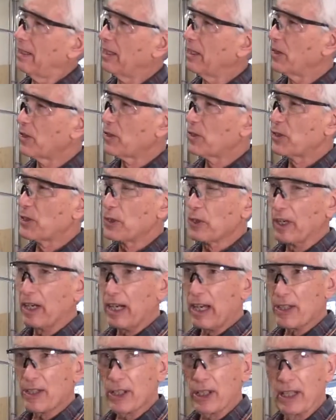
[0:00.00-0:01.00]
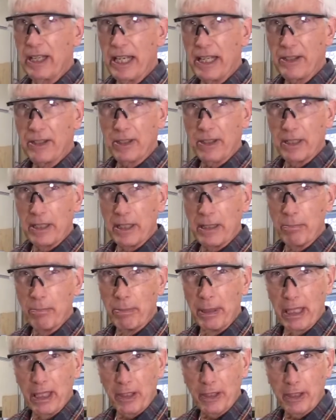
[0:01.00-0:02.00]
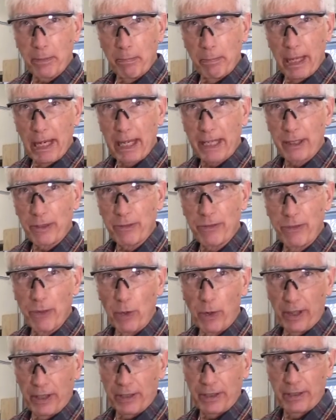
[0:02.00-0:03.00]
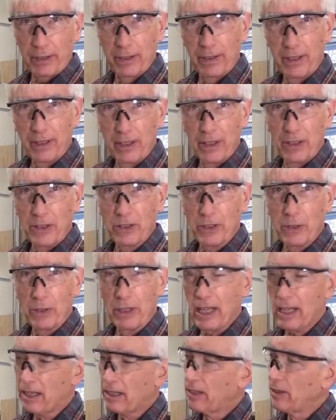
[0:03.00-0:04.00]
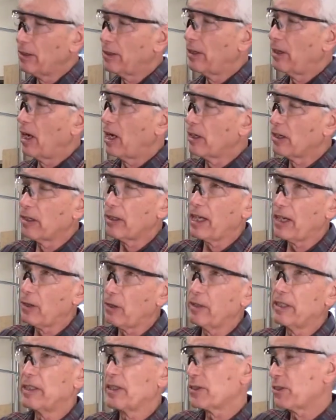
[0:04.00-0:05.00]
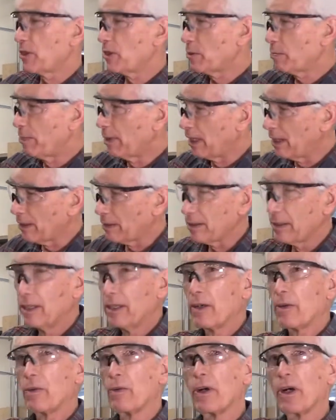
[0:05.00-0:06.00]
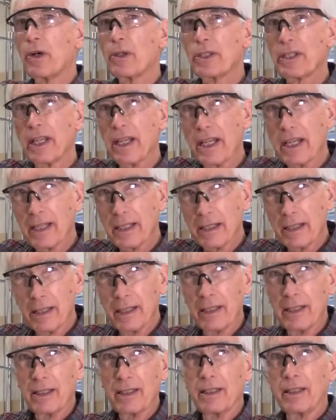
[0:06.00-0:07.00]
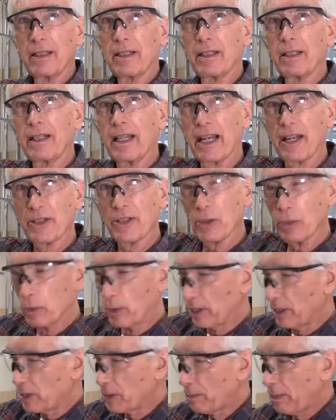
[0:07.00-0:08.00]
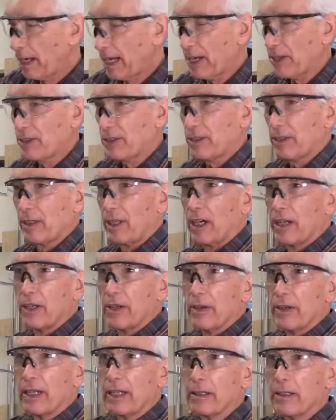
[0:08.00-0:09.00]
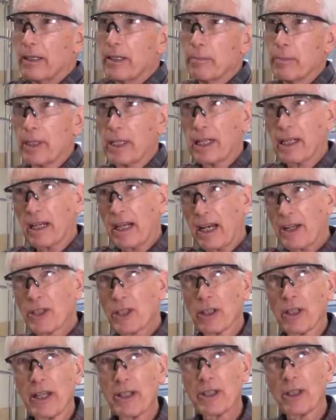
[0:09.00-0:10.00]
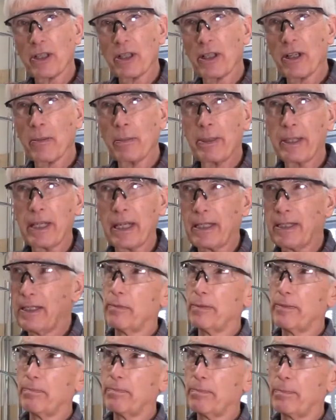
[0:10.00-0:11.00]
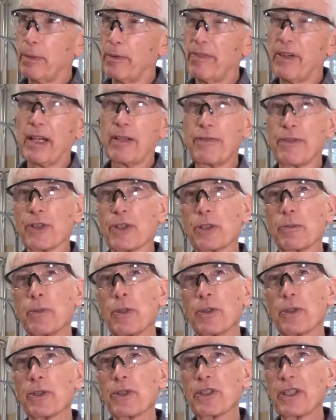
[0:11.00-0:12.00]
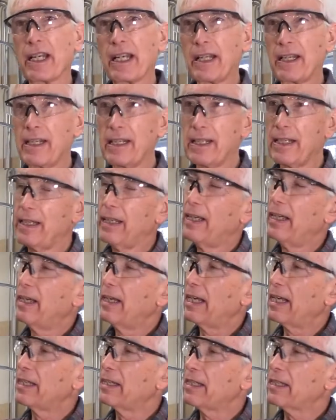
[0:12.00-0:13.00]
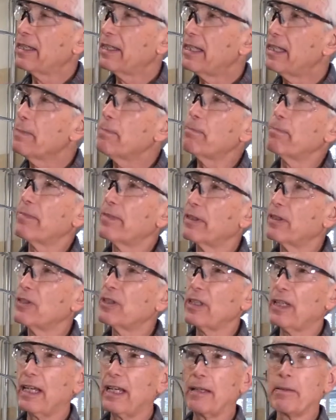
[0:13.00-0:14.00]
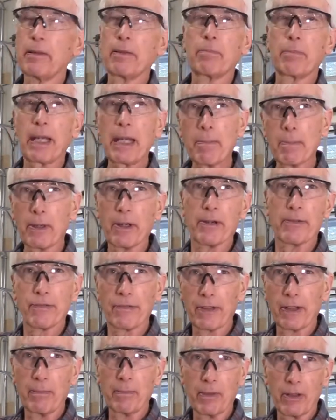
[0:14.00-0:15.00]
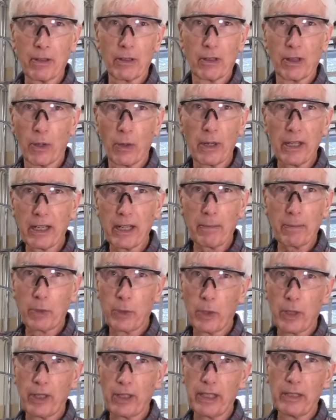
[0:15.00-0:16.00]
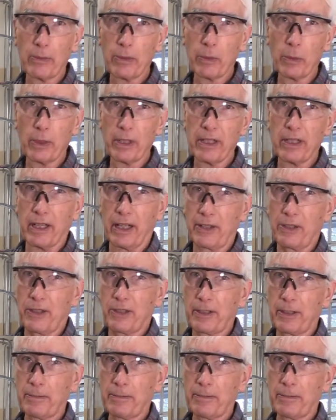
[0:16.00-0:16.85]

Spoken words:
is to oscillate the belt back and forth. So not only does this belt rotate as the wood is passed under it, but it oscillates a little bit, provide for smoother sanding and to keep the sandpaper from loading up quickly with wood dust.